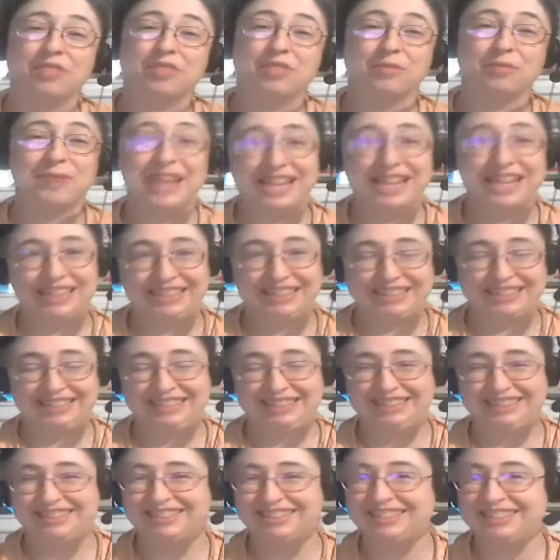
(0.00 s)
three.
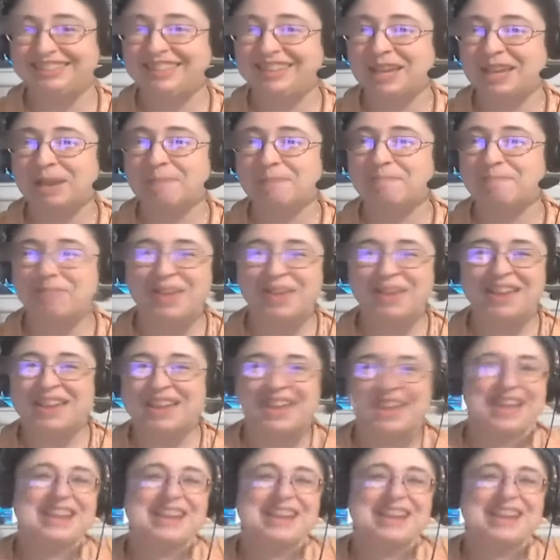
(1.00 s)
Well, you know.